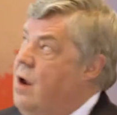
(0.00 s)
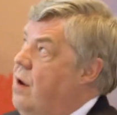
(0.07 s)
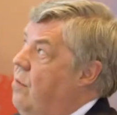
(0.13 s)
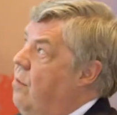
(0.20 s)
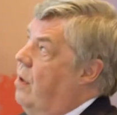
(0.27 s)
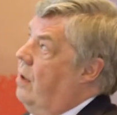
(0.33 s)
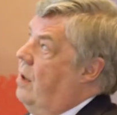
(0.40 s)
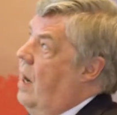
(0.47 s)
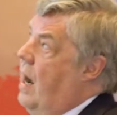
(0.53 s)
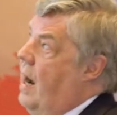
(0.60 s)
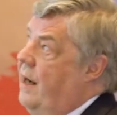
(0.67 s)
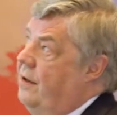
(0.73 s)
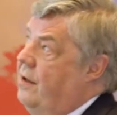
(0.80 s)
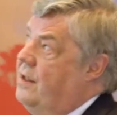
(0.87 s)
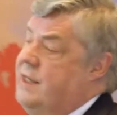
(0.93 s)
were
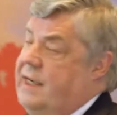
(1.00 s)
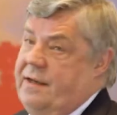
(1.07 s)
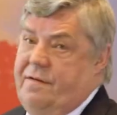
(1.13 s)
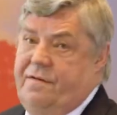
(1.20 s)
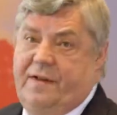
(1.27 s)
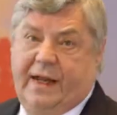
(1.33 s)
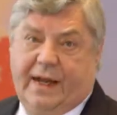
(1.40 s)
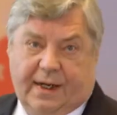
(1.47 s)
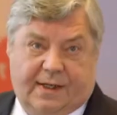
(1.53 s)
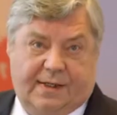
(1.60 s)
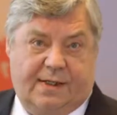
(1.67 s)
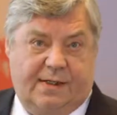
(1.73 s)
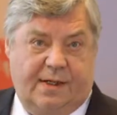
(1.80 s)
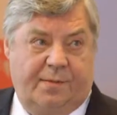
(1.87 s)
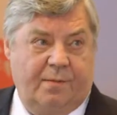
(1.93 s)
hydrogen
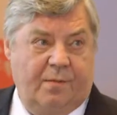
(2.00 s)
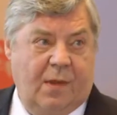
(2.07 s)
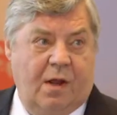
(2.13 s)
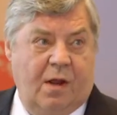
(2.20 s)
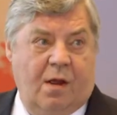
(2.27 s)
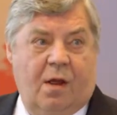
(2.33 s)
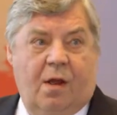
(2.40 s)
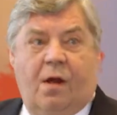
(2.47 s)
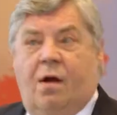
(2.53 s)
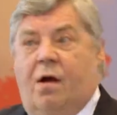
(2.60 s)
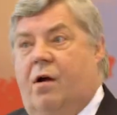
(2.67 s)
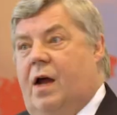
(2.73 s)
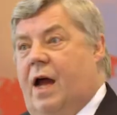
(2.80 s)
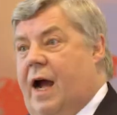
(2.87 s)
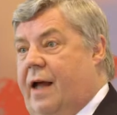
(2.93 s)
flakes
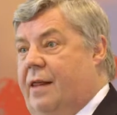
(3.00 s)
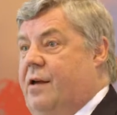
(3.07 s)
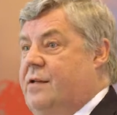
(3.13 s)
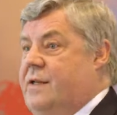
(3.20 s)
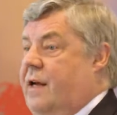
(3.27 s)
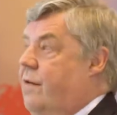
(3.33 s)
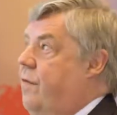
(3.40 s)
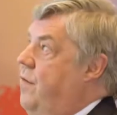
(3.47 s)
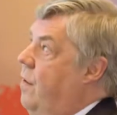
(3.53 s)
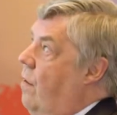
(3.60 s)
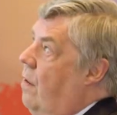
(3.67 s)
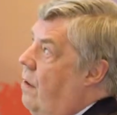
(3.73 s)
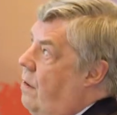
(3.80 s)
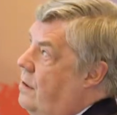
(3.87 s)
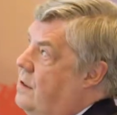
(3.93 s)
or hydrogen
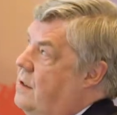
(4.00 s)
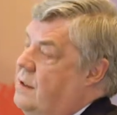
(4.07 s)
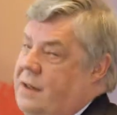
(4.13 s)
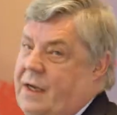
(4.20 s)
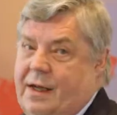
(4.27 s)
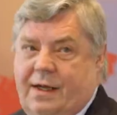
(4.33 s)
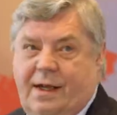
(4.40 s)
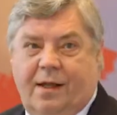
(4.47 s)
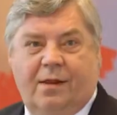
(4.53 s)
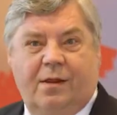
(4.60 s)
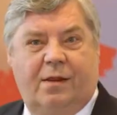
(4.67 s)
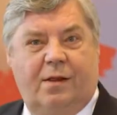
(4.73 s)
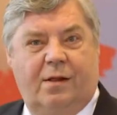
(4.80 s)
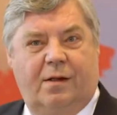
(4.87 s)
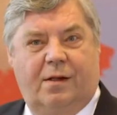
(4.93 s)
flaws. Yeah?
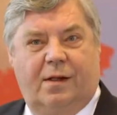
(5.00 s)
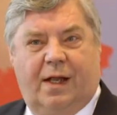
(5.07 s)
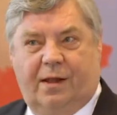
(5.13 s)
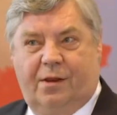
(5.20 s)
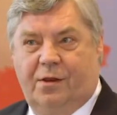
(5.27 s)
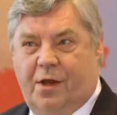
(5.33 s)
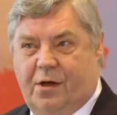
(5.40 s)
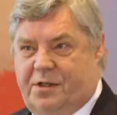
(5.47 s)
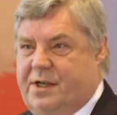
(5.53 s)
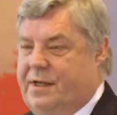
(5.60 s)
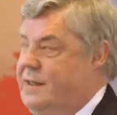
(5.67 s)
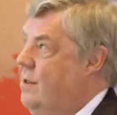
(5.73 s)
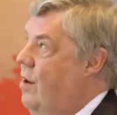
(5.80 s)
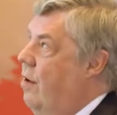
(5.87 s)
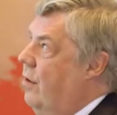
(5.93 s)
In Dutch
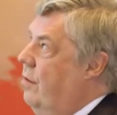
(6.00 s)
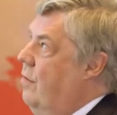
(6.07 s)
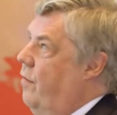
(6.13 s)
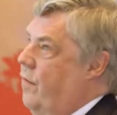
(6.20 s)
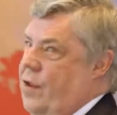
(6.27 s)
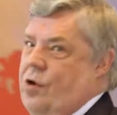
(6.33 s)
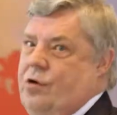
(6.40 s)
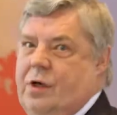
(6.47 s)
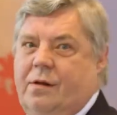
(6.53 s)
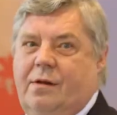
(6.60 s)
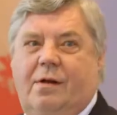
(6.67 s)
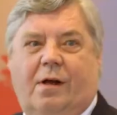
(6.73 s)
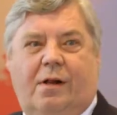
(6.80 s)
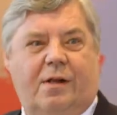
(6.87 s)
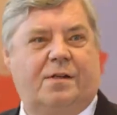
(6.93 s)
it's called
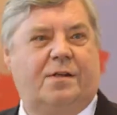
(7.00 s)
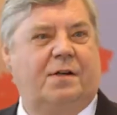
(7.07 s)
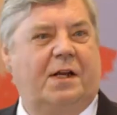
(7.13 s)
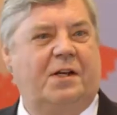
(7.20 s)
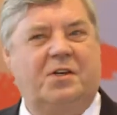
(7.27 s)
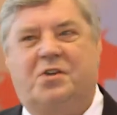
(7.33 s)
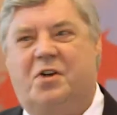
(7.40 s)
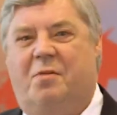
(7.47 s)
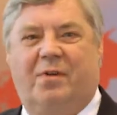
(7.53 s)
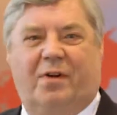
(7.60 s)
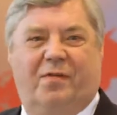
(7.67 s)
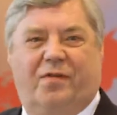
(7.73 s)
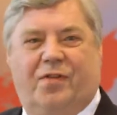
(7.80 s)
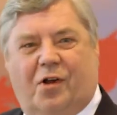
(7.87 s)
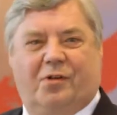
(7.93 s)
vlokken, also in German
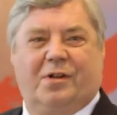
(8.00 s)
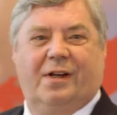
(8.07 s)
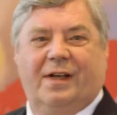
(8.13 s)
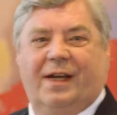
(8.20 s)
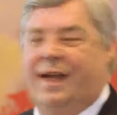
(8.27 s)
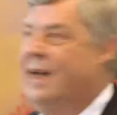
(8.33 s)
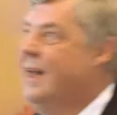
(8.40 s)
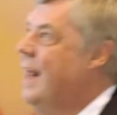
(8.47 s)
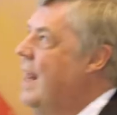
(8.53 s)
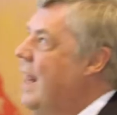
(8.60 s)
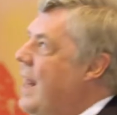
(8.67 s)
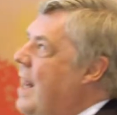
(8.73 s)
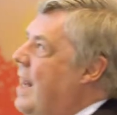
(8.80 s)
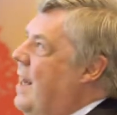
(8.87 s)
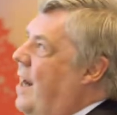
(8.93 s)
flocken. Yeah?
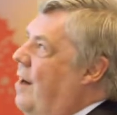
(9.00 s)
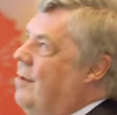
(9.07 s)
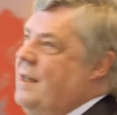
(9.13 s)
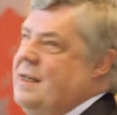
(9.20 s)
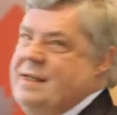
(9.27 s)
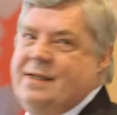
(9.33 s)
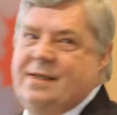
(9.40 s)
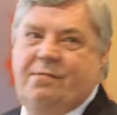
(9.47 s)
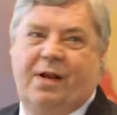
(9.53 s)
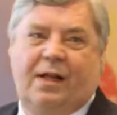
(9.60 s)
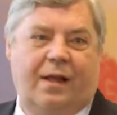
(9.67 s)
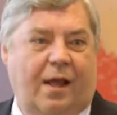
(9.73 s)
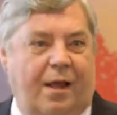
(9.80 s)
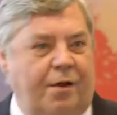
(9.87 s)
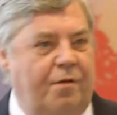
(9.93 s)
Now this is
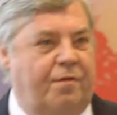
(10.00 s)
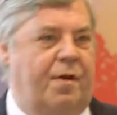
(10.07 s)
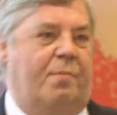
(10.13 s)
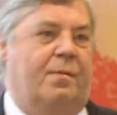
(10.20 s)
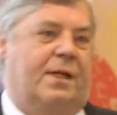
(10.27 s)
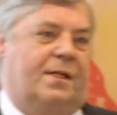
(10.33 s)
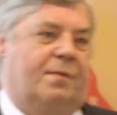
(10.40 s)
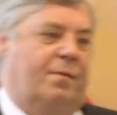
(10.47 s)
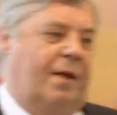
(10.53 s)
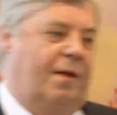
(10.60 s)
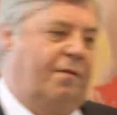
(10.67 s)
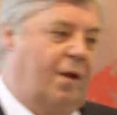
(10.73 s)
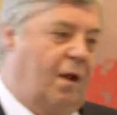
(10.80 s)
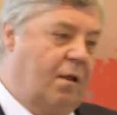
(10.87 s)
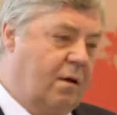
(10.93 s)
really a euphemism.
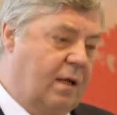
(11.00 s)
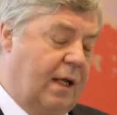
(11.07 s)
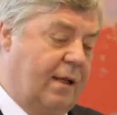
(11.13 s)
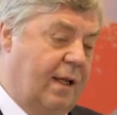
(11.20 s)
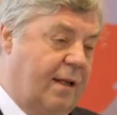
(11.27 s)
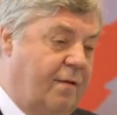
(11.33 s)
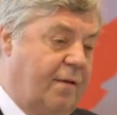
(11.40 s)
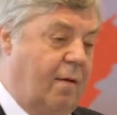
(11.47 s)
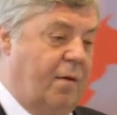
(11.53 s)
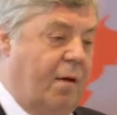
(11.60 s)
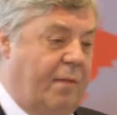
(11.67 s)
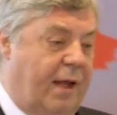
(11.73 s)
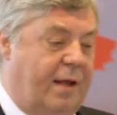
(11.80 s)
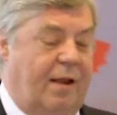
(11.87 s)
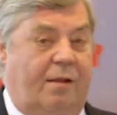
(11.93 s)
If you look at it from a
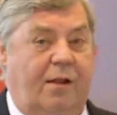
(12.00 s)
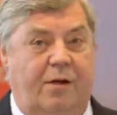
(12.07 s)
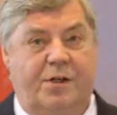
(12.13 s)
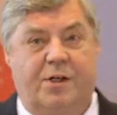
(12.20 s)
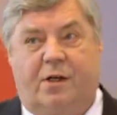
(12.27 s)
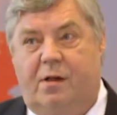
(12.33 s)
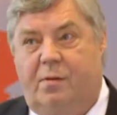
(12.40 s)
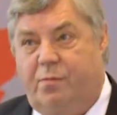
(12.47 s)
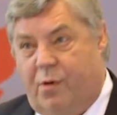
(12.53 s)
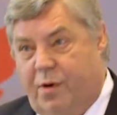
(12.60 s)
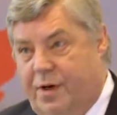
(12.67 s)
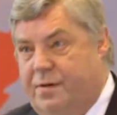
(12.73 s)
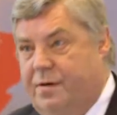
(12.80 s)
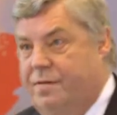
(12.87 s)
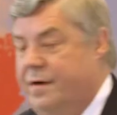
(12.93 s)
metallurgical point of